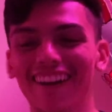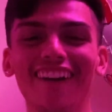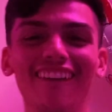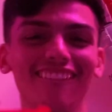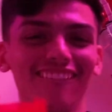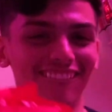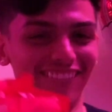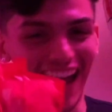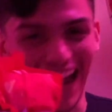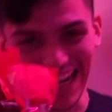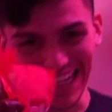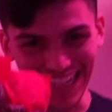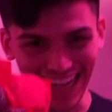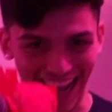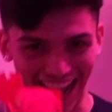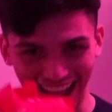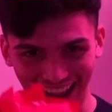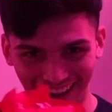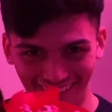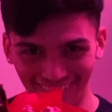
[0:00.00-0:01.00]
I find
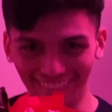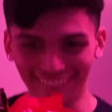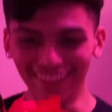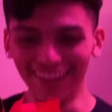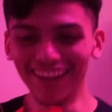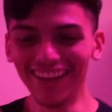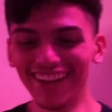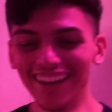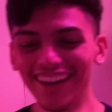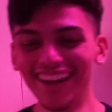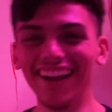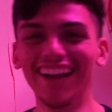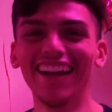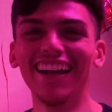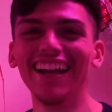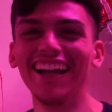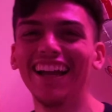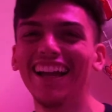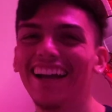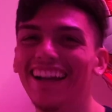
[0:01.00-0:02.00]
out. Mystery.
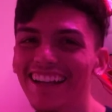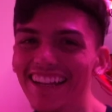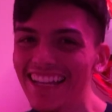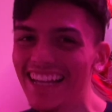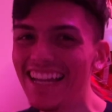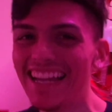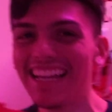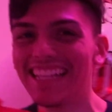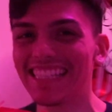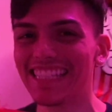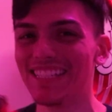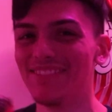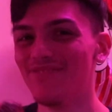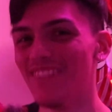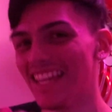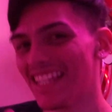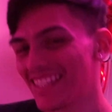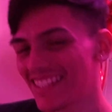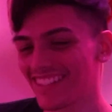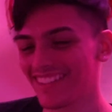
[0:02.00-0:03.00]
It's a
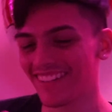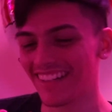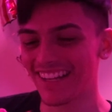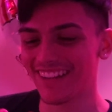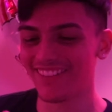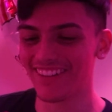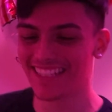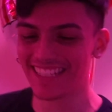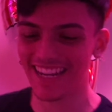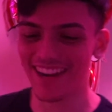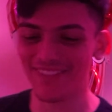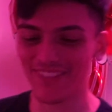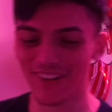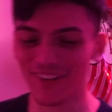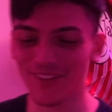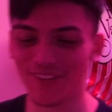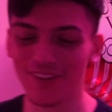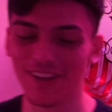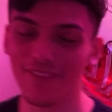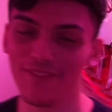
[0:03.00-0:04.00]
mystery. Find whichever.
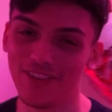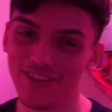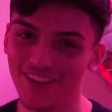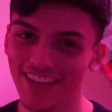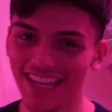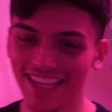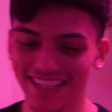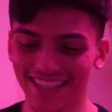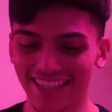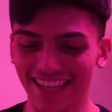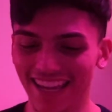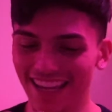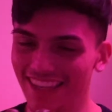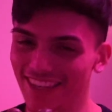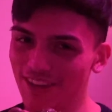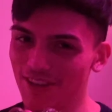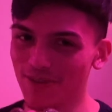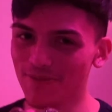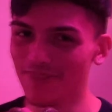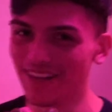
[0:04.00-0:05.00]
Out. If you get sick,
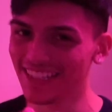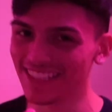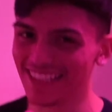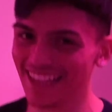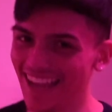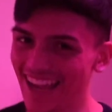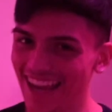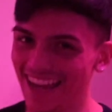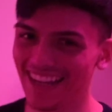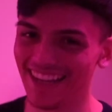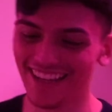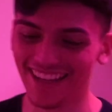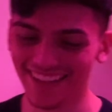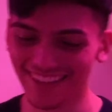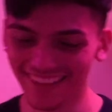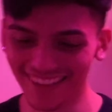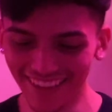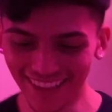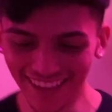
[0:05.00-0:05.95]
you must have ate it.